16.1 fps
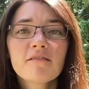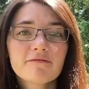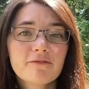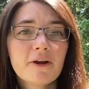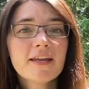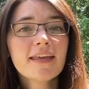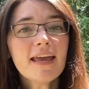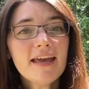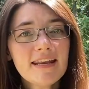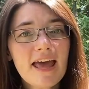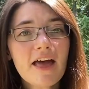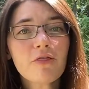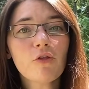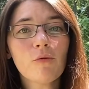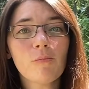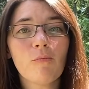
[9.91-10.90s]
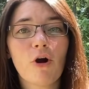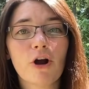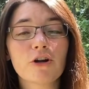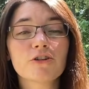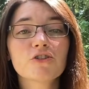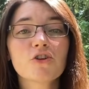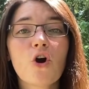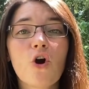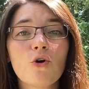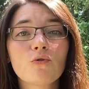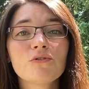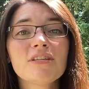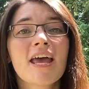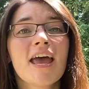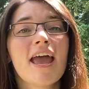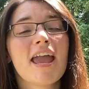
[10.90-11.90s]
Frank and Ethel Mars
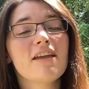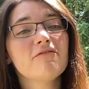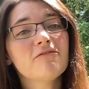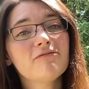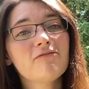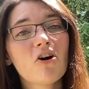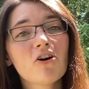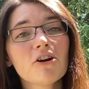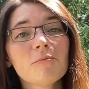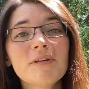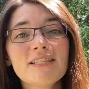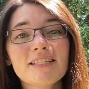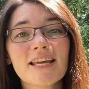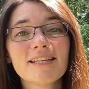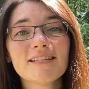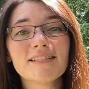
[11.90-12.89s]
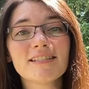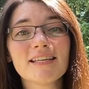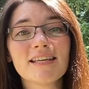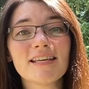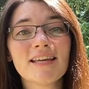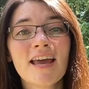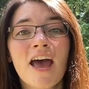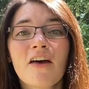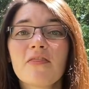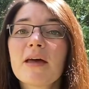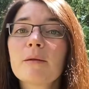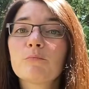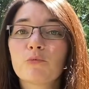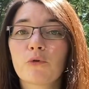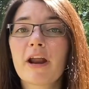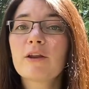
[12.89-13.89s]
owned a farm in Tennessee
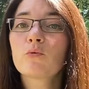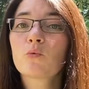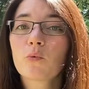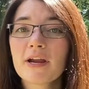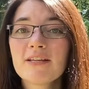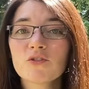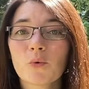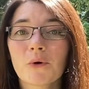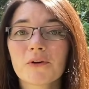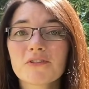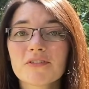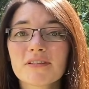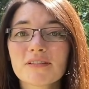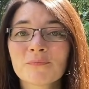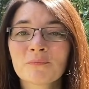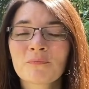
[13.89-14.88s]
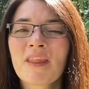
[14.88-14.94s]
that bred racehorses,